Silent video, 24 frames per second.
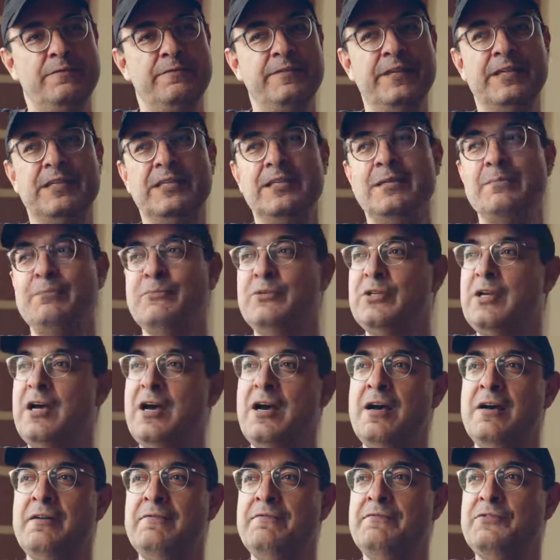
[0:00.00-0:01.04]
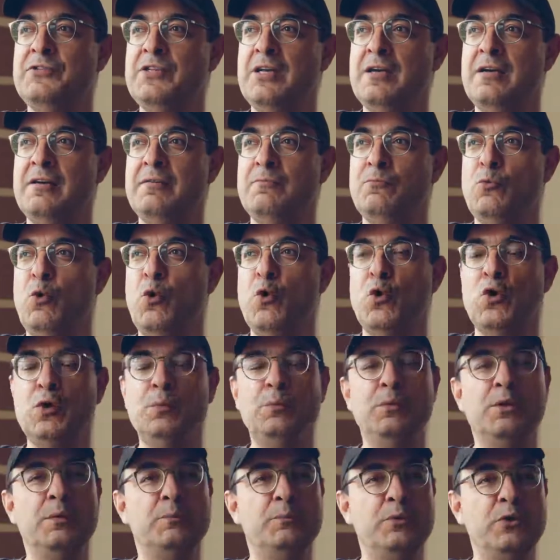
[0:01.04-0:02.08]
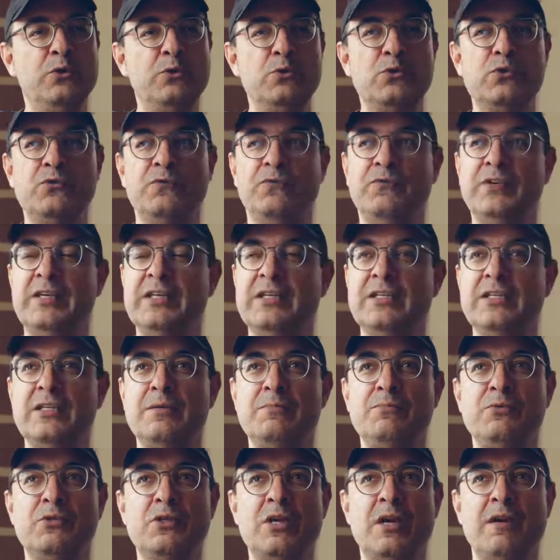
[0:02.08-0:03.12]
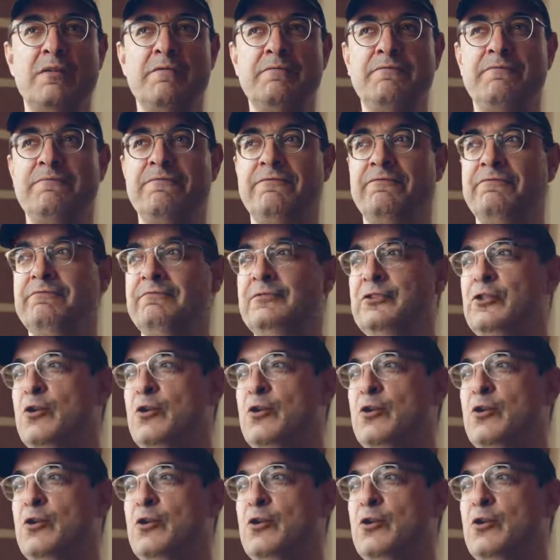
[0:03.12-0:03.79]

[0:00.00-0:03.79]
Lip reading: Victims of some horrible abuse, victims of,